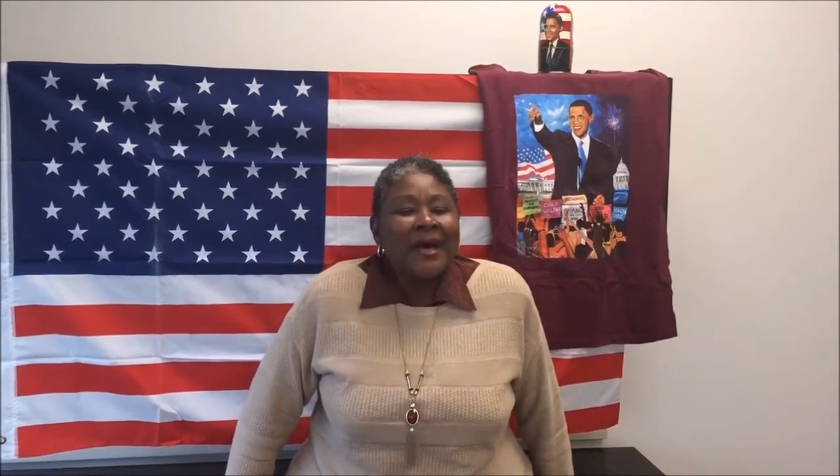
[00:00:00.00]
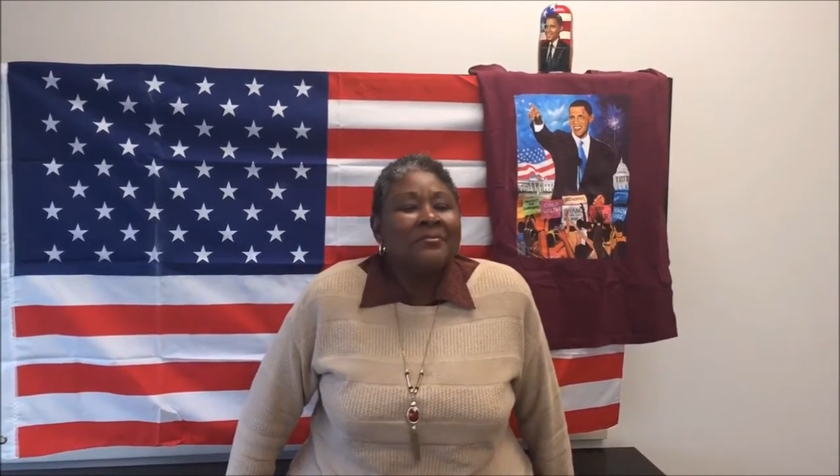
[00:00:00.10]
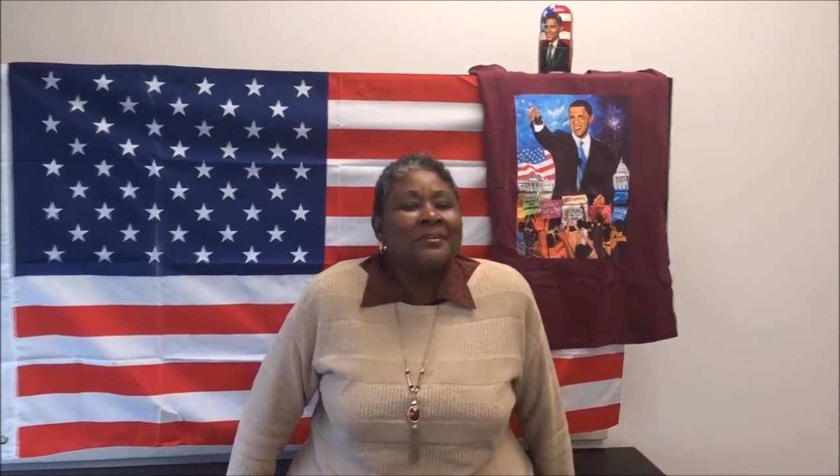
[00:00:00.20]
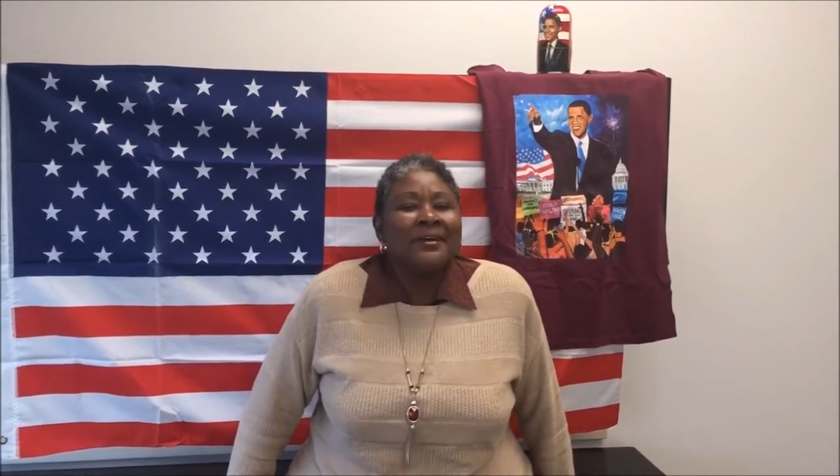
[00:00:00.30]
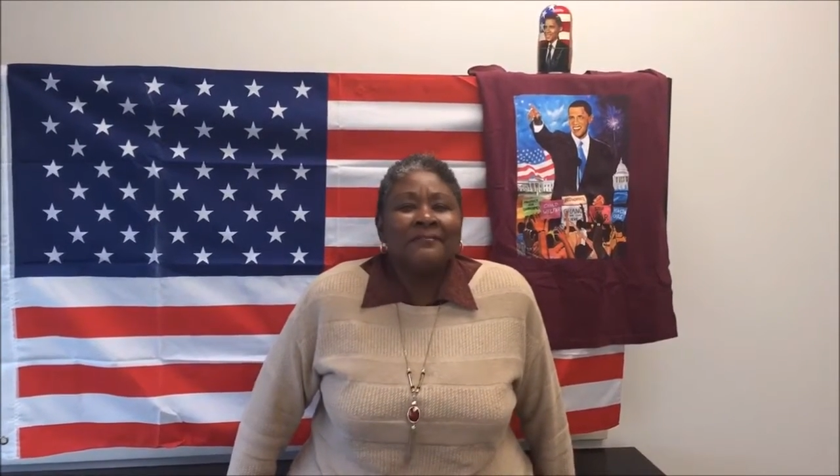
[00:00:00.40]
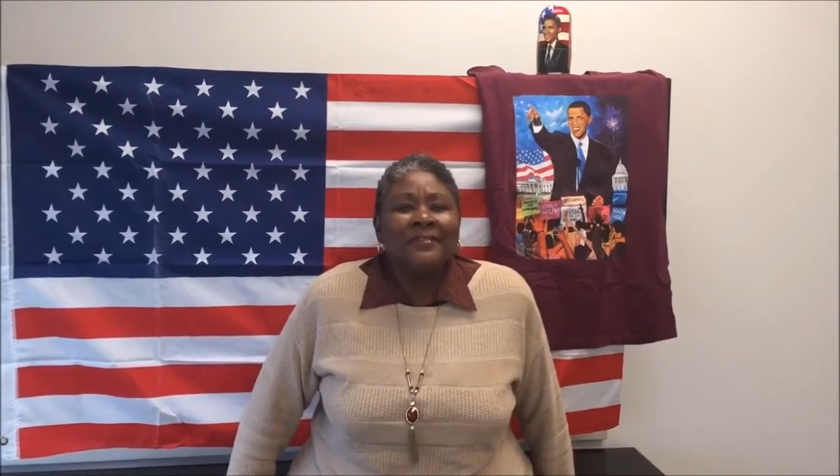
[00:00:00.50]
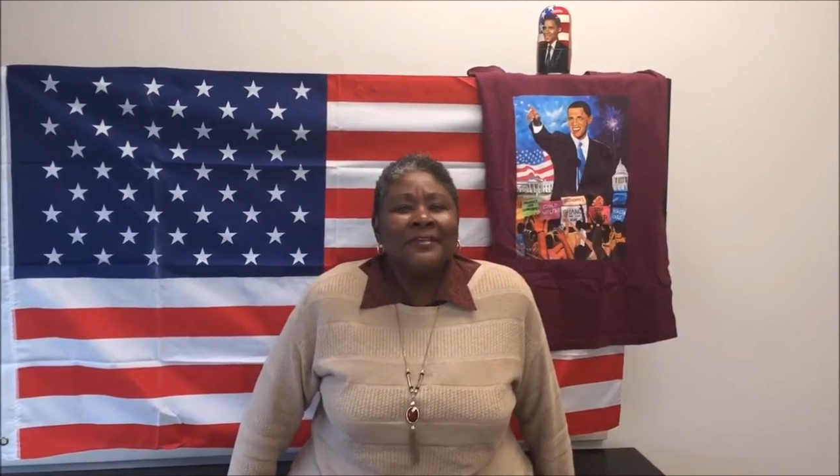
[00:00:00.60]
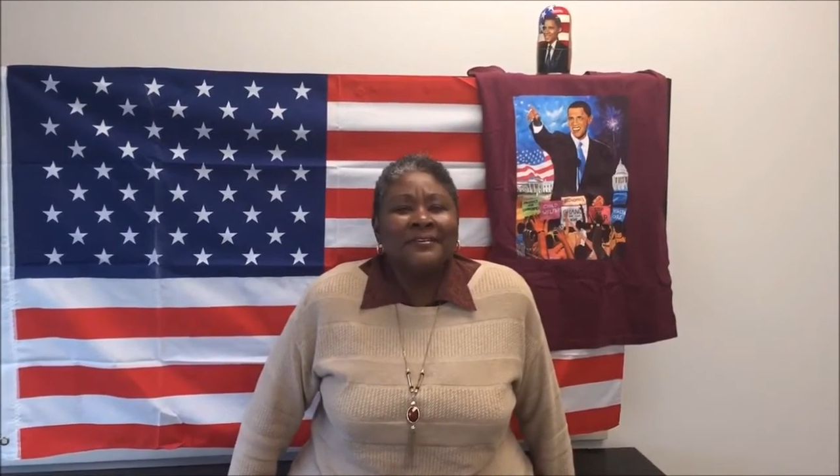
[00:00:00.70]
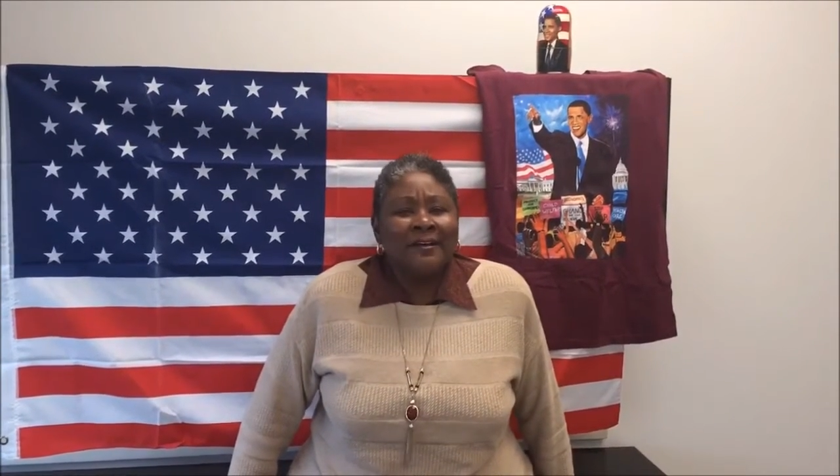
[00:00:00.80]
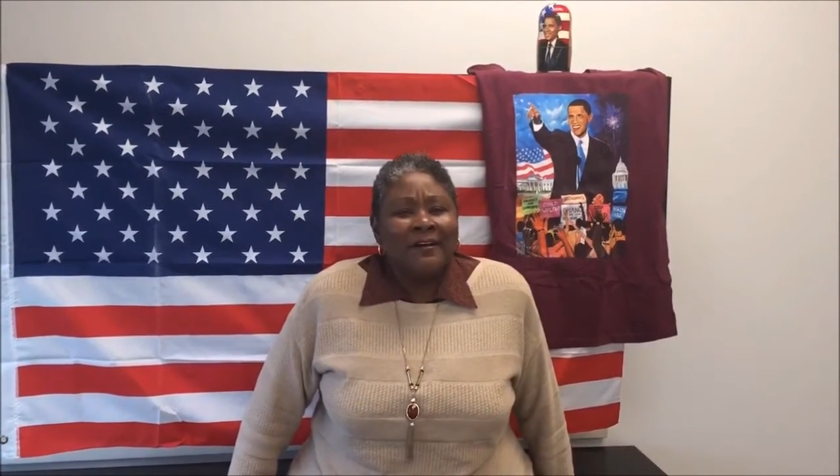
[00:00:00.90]
Out of
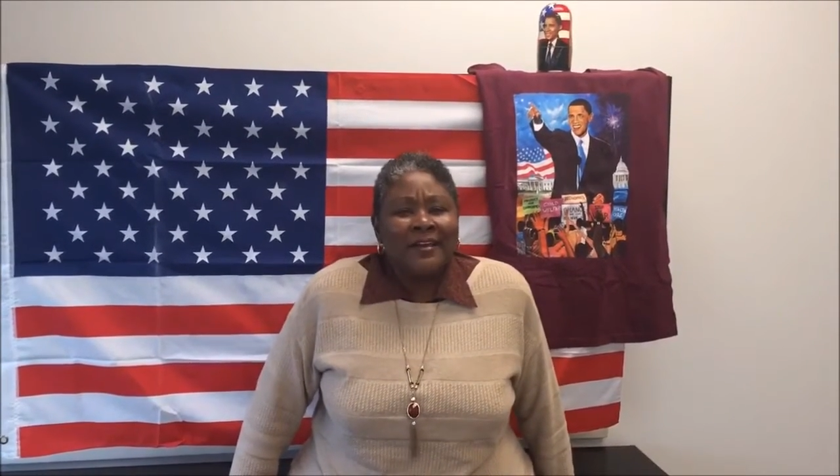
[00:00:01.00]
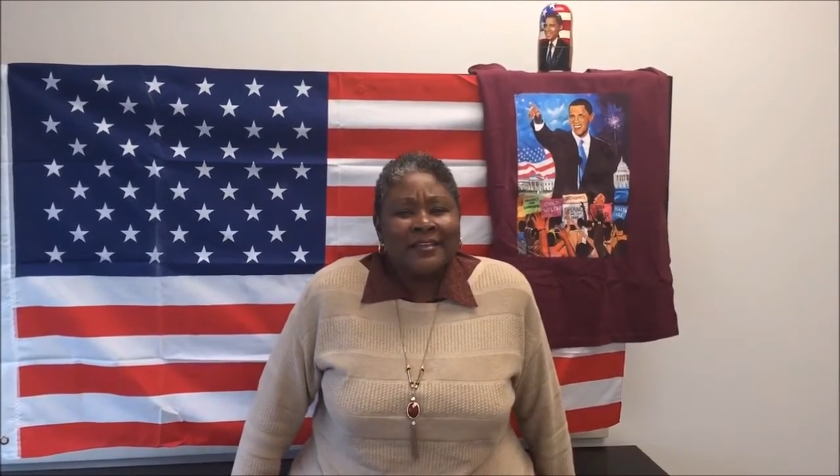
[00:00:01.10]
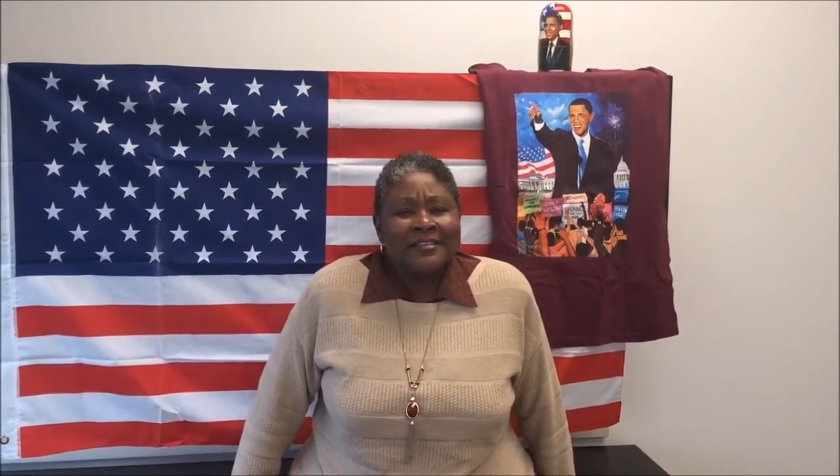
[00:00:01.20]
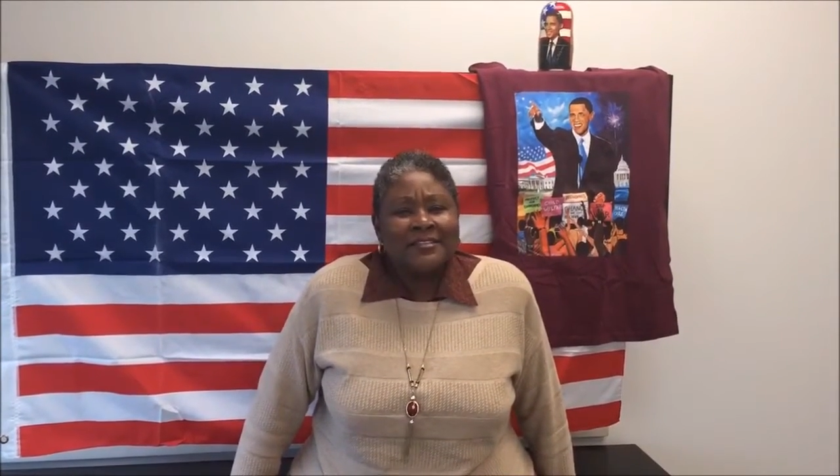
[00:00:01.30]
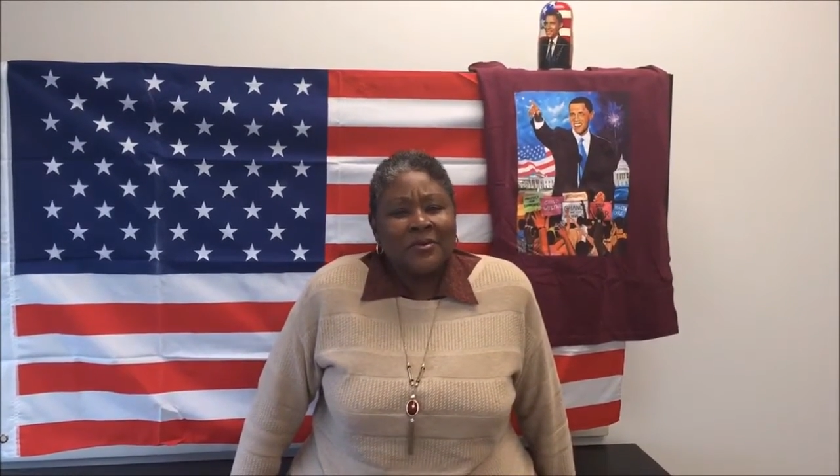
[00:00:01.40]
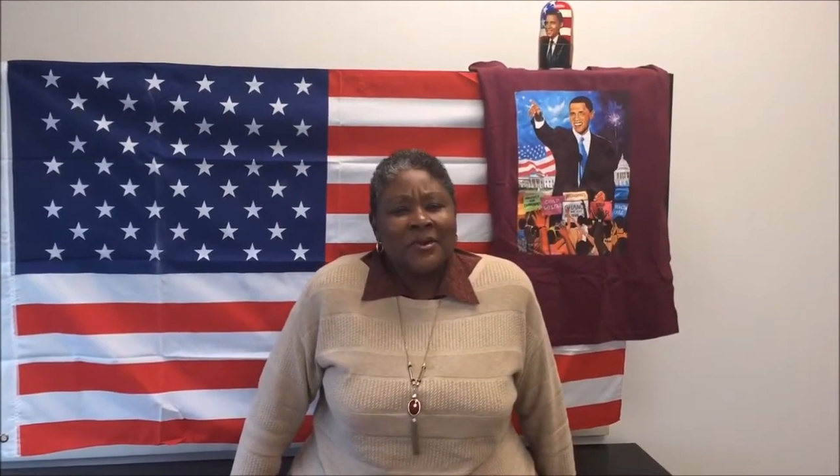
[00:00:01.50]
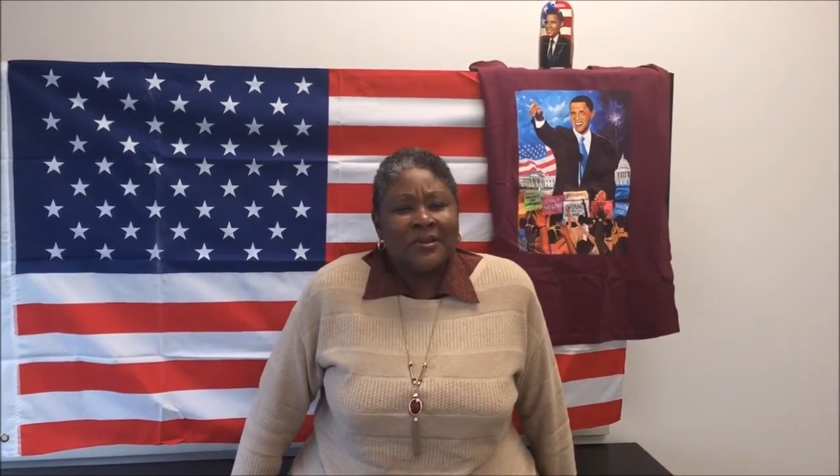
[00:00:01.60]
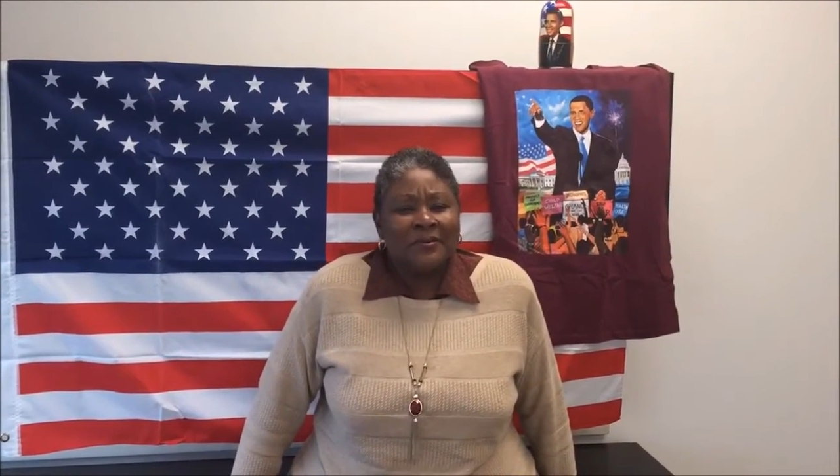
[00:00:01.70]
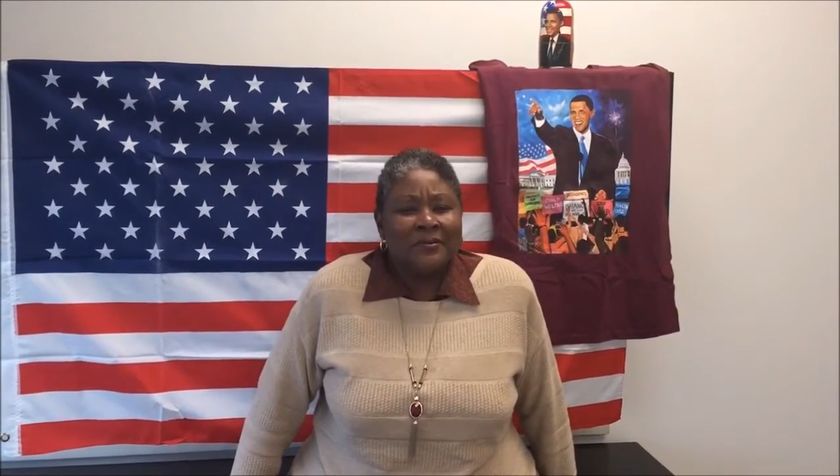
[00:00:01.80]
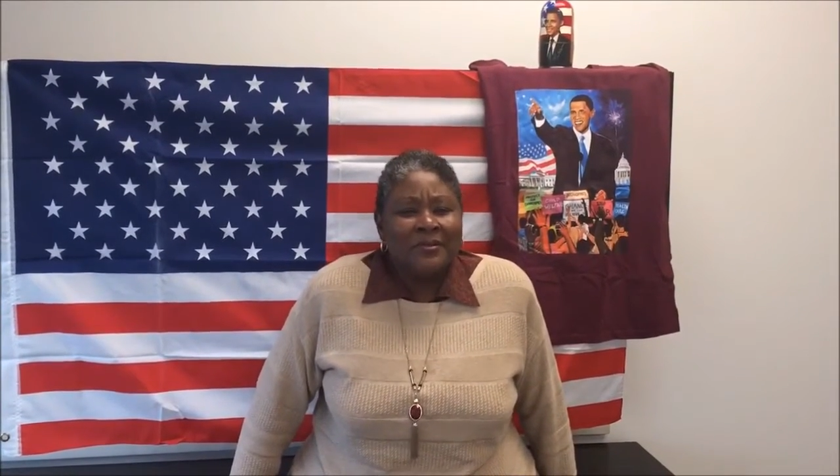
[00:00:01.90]
the darkest
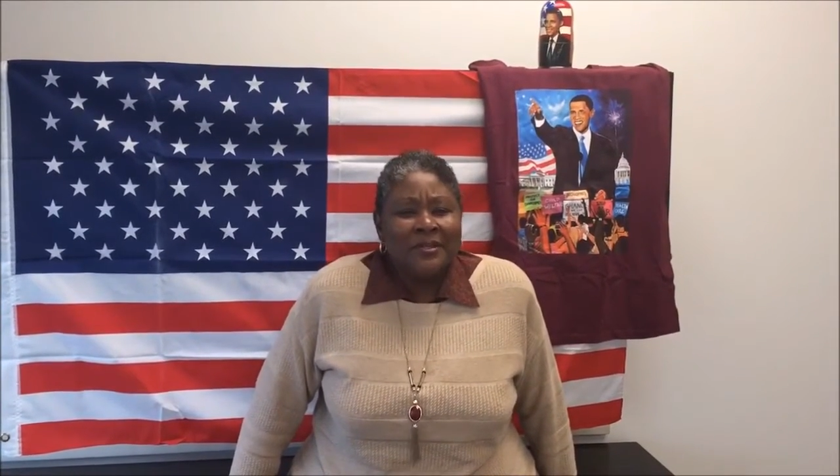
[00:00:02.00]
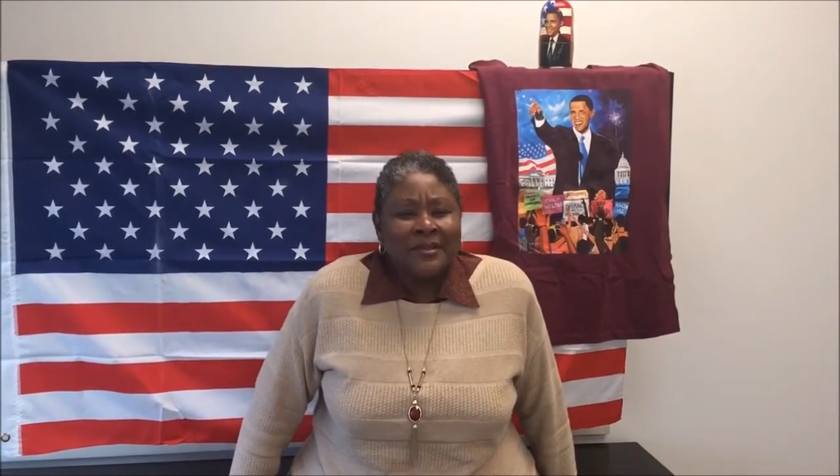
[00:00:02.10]
soil